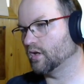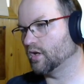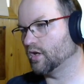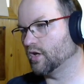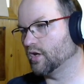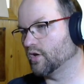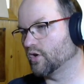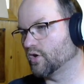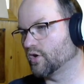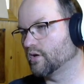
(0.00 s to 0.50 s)

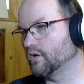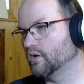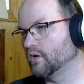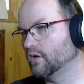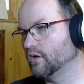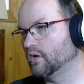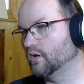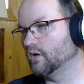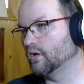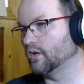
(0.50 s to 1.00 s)
here,
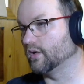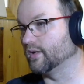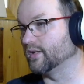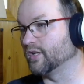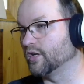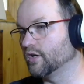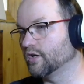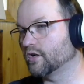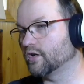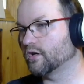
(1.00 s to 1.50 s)

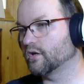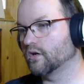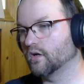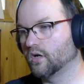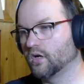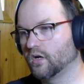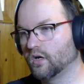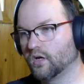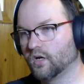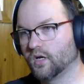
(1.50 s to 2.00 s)
and here,
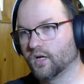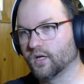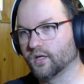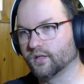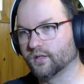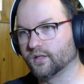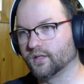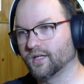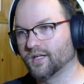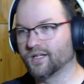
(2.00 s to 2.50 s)

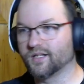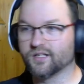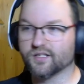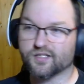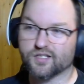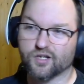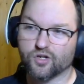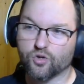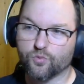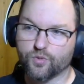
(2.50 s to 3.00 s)
and then
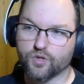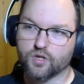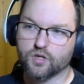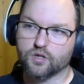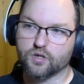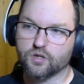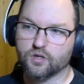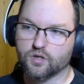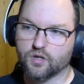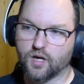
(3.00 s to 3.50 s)
it's gonna
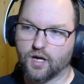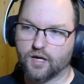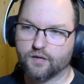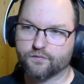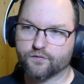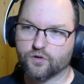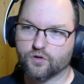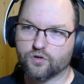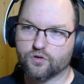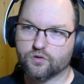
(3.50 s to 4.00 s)
be
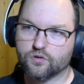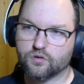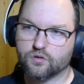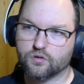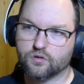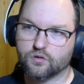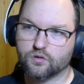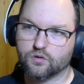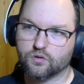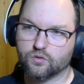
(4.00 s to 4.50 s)
after,
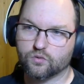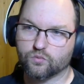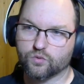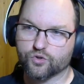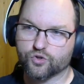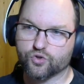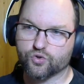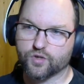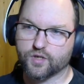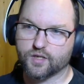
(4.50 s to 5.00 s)

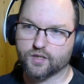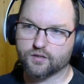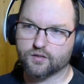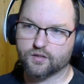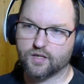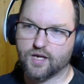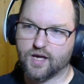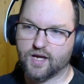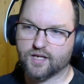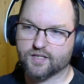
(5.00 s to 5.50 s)
once you get
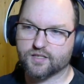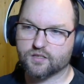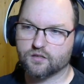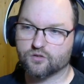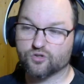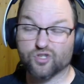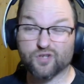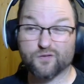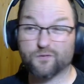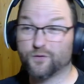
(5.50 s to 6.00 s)
axe
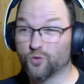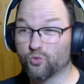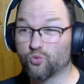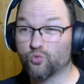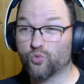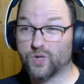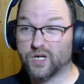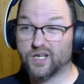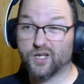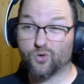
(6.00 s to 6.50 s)
nodes. If you
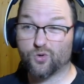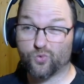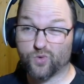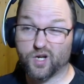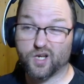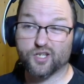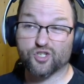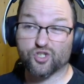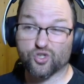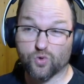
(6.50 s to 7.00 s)

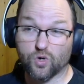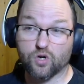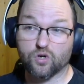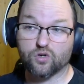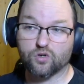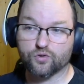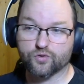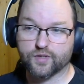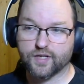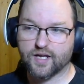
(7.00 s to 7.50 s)
really
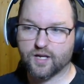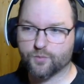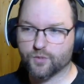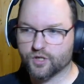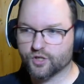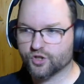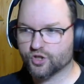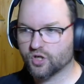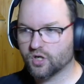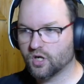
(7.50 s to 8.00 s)
struggle on
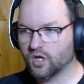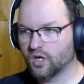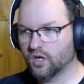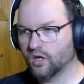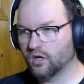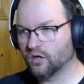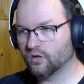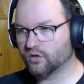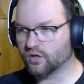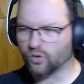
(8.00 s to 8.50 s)
damage,
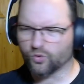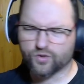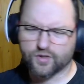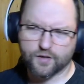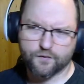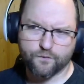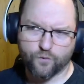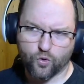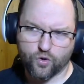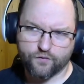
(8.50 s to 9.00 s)
don't
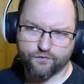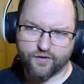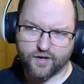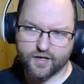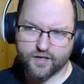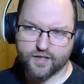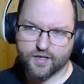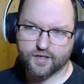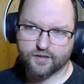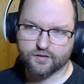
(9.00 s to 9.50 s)
take
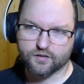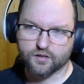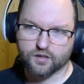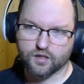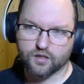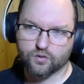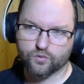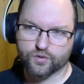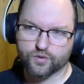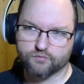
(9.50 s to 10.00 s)
fortify yet
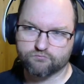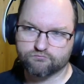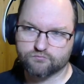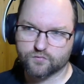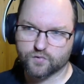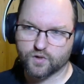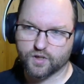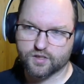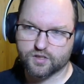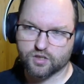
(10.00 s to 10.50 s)
and go and
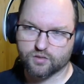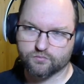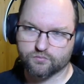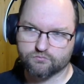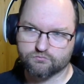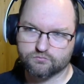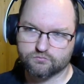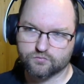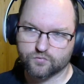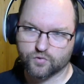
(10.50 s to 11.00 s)
take
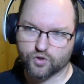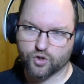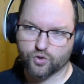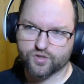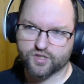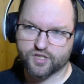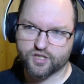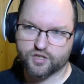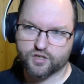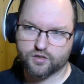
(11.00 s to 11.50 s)
some
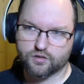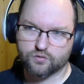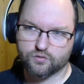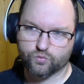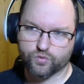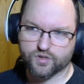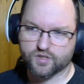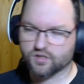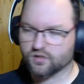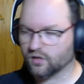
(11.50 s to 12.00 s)
nodes here
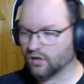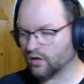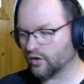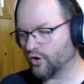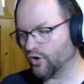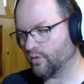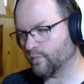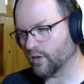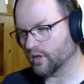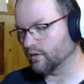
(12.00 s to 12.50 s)
with
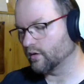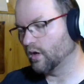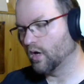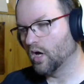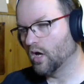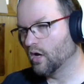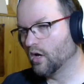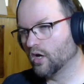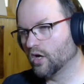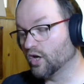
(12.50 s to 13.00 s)
slaughter, but
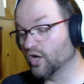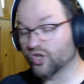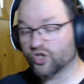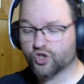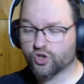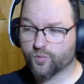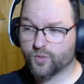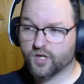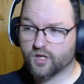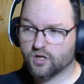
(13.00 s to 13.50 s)

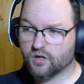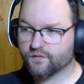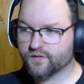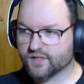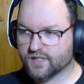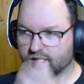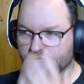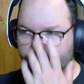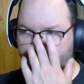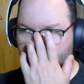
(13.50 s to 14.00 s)
should be enough,
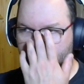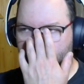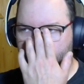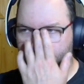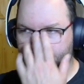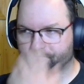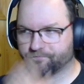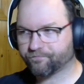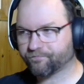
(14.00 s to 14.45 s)
as I say.